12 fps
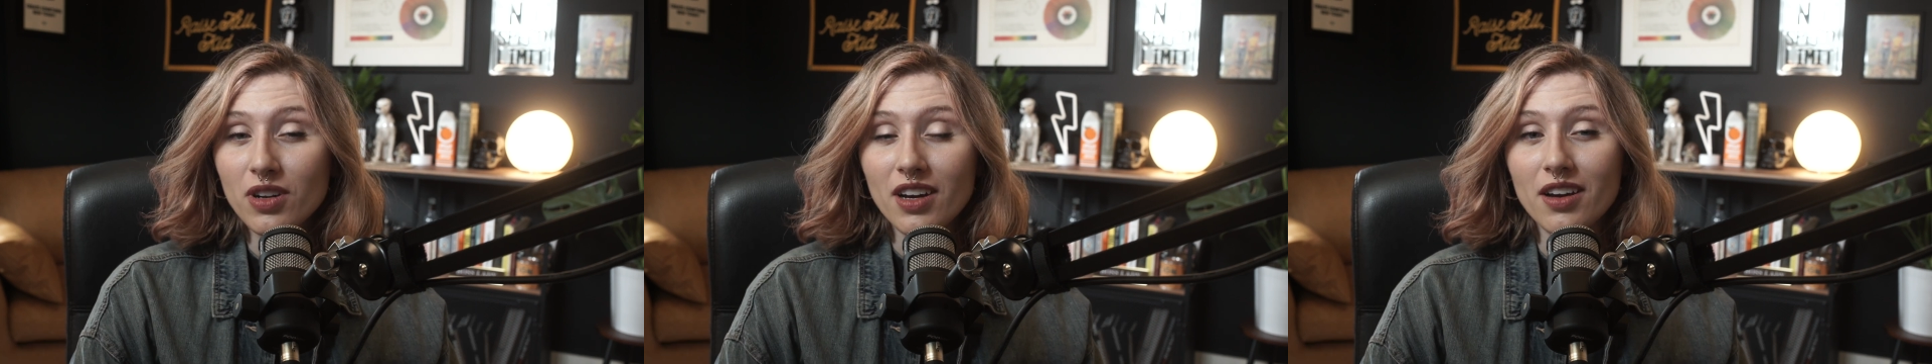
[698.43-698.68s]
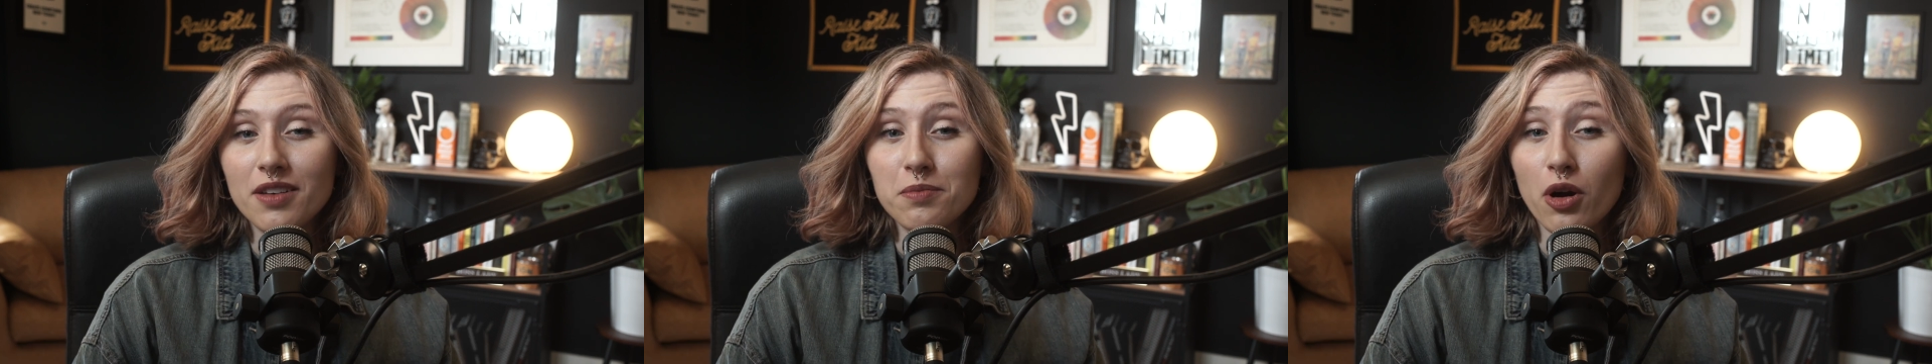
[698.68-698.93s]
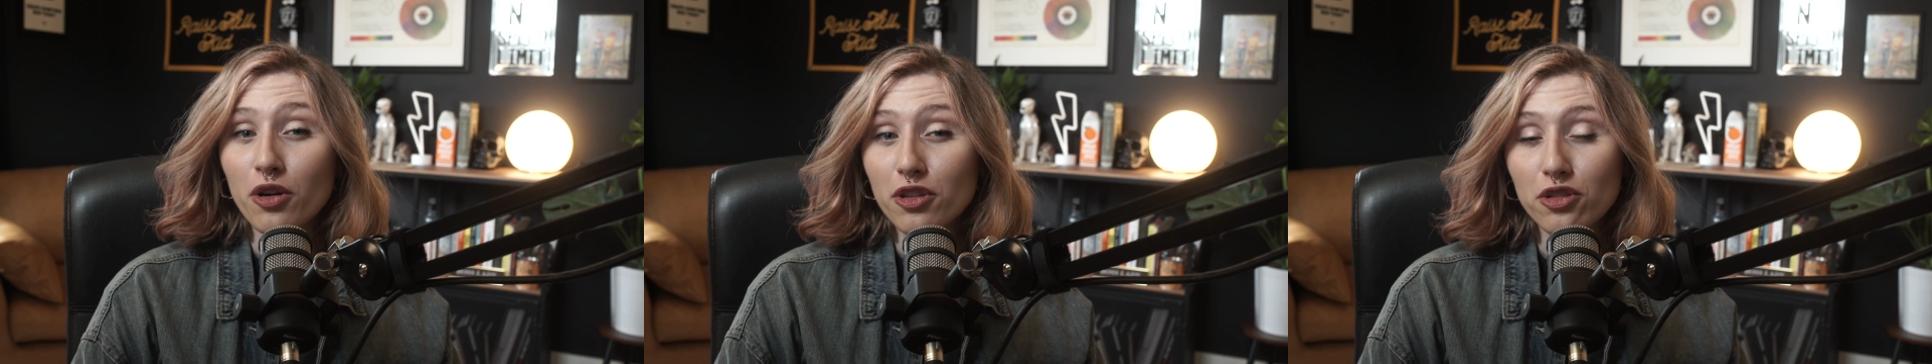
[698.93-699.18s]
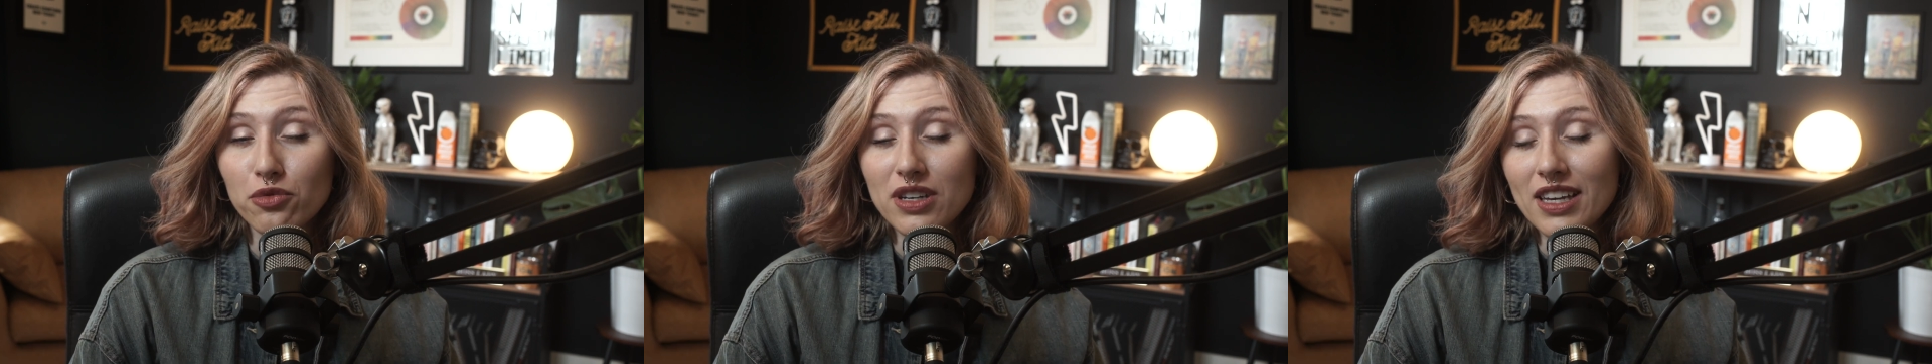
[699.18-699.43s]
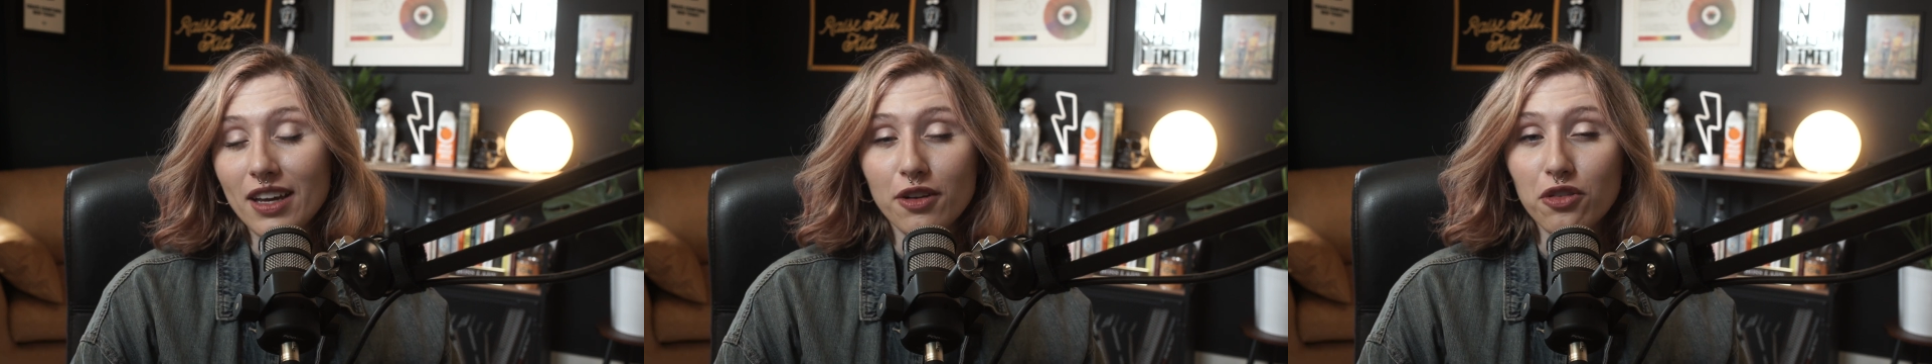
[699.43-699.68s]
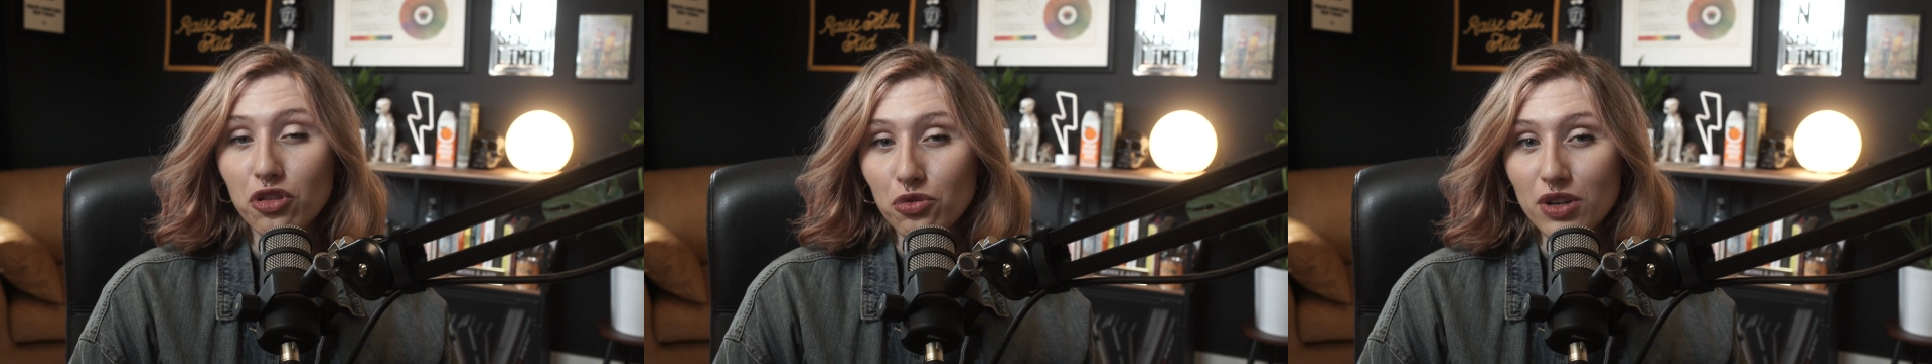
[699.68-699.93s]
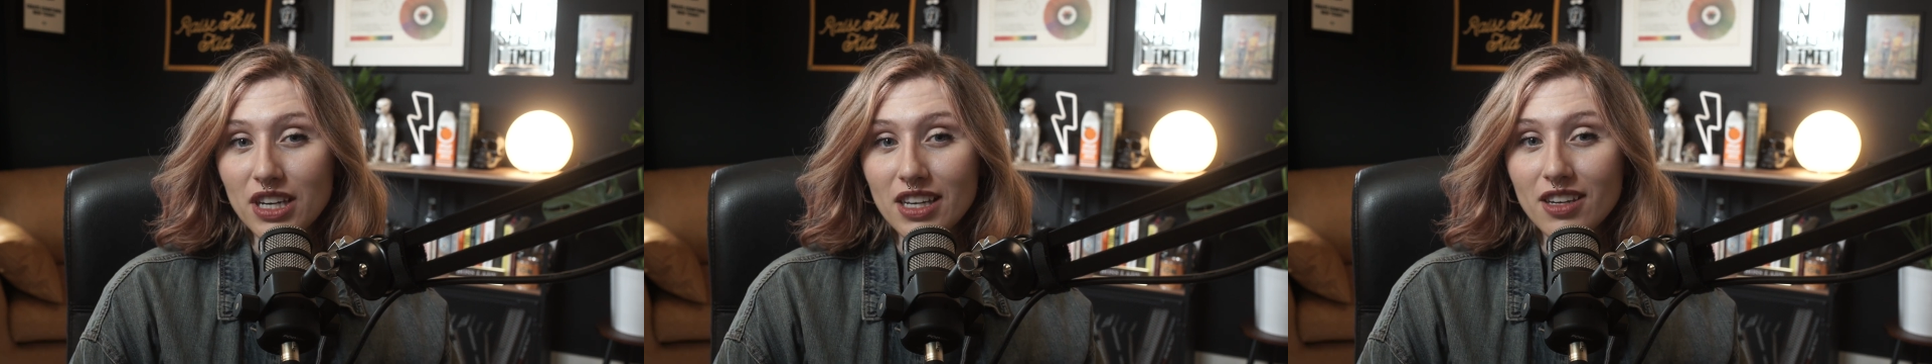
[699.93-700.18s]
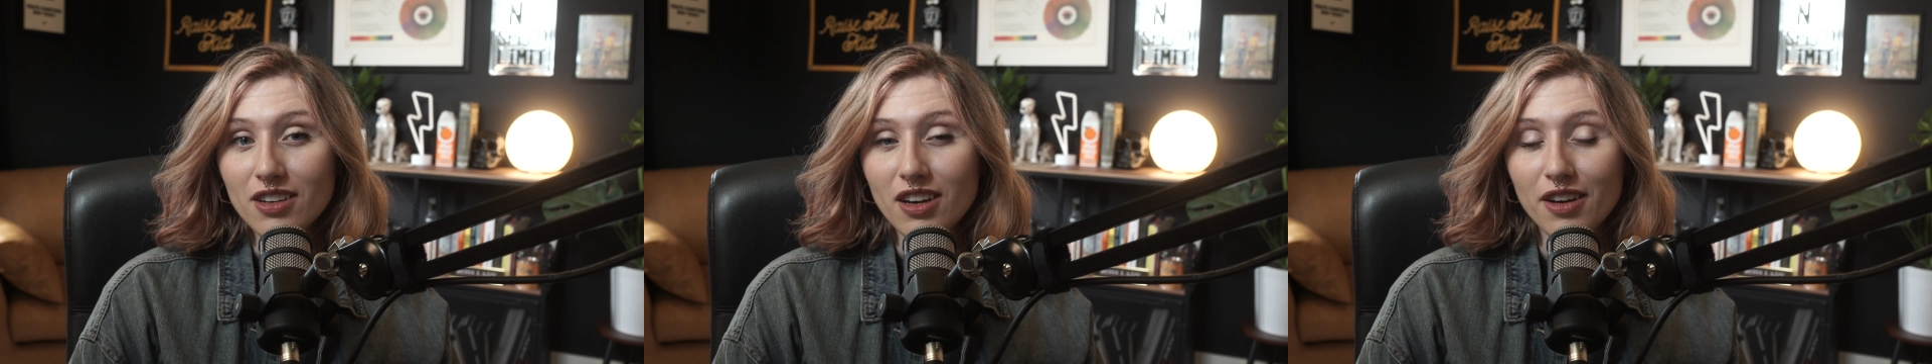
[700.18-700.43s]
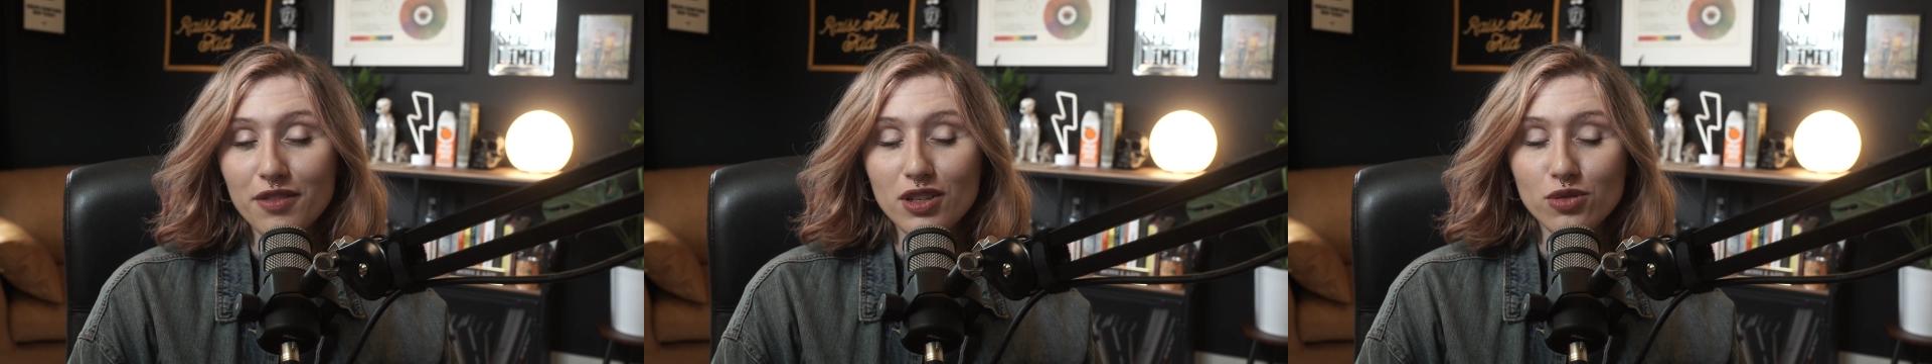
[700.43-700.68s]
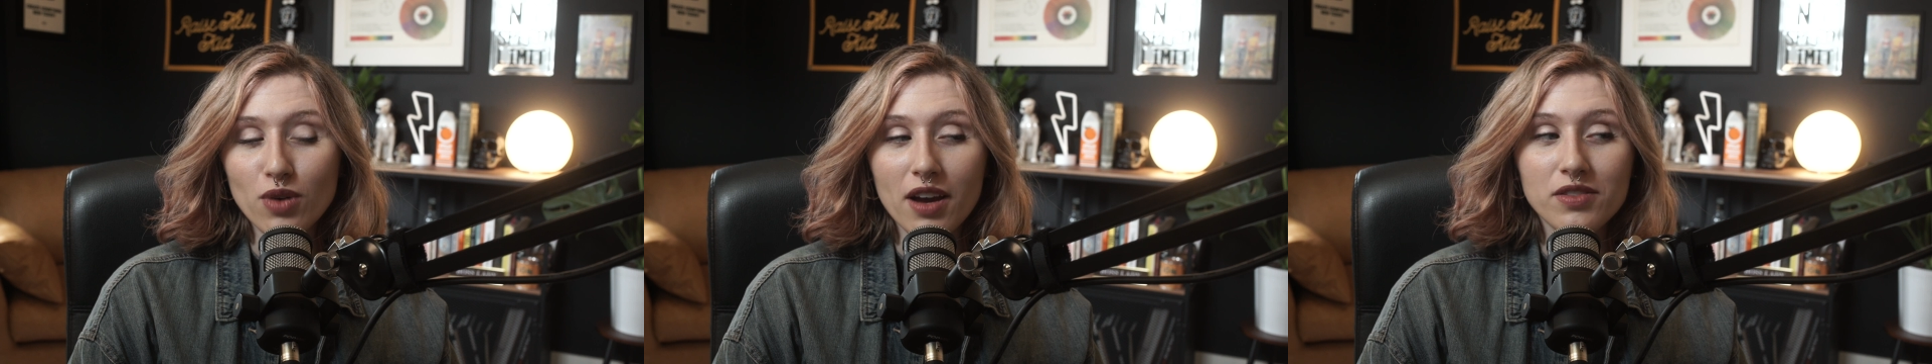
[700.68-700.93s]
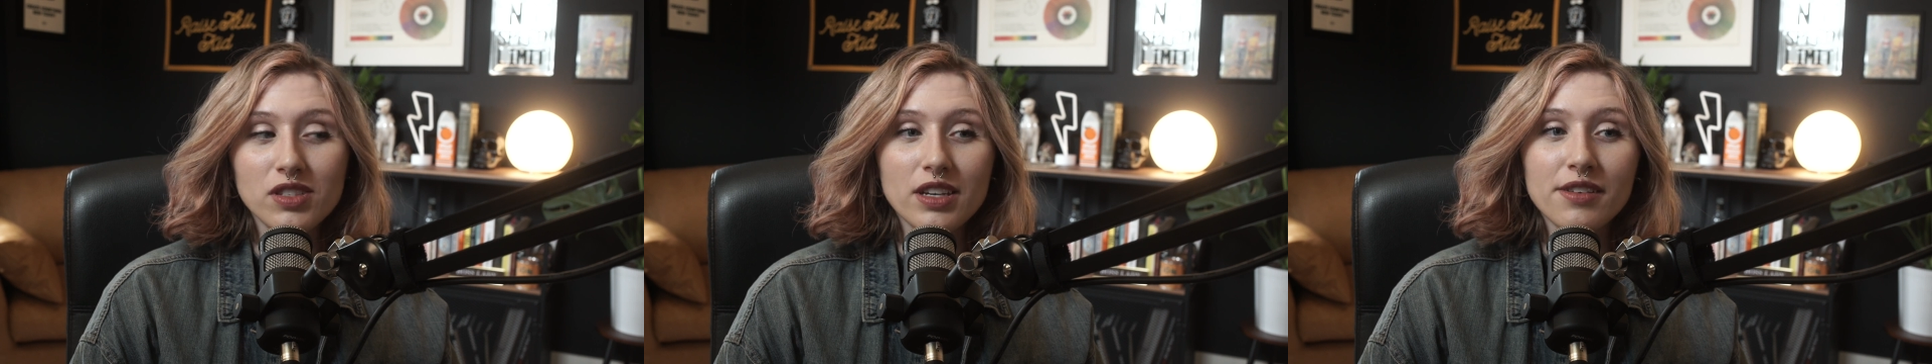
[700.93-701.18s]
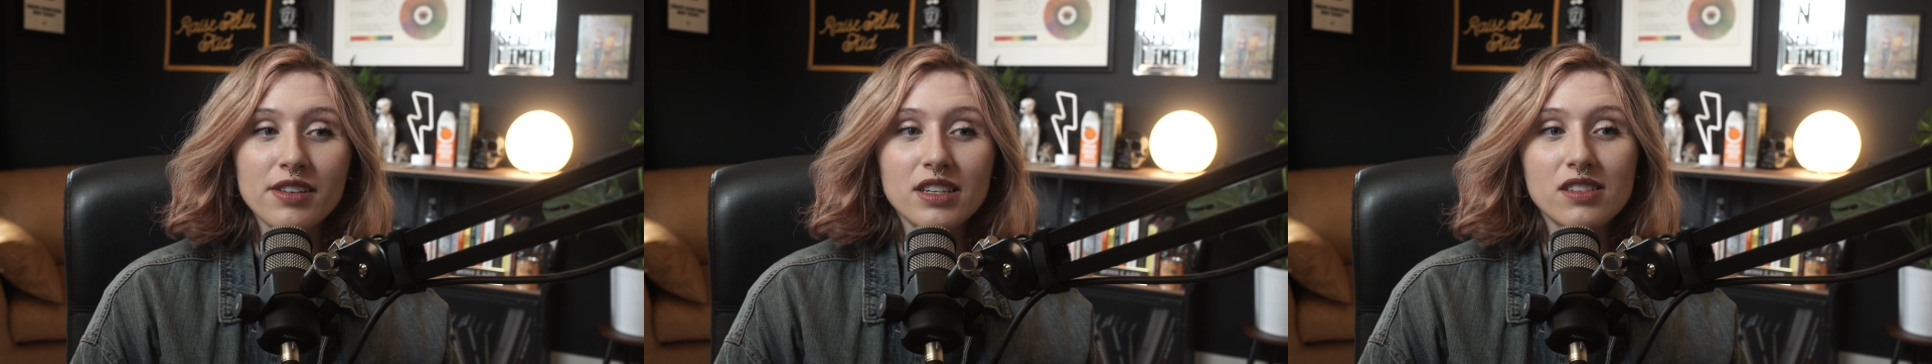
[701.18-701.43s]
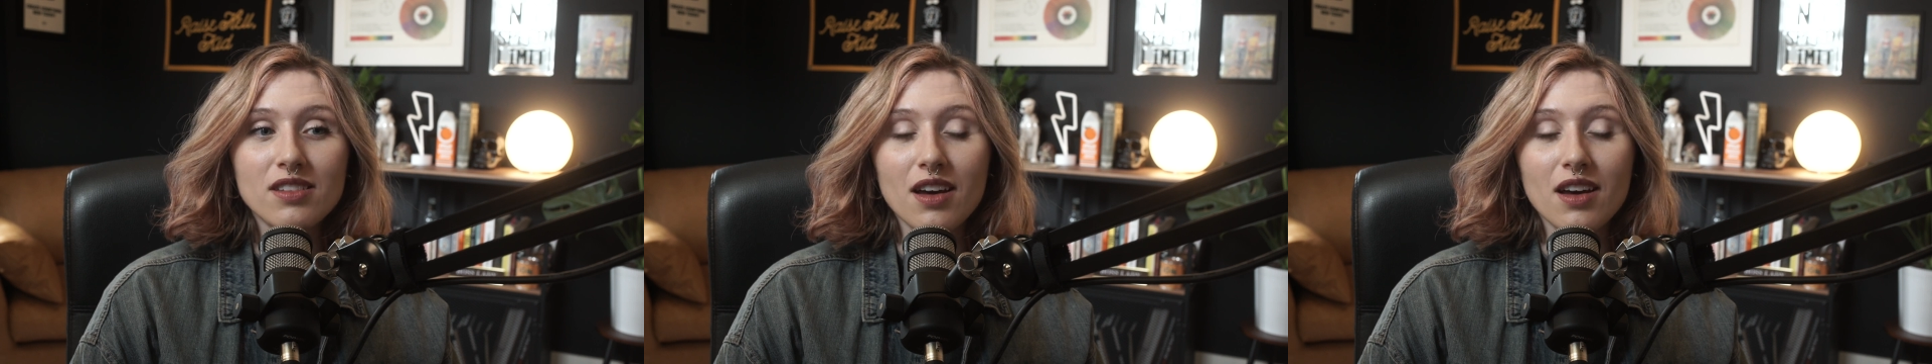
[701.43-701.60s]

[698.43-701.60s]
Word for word: uh, part three out of three of this Rive series.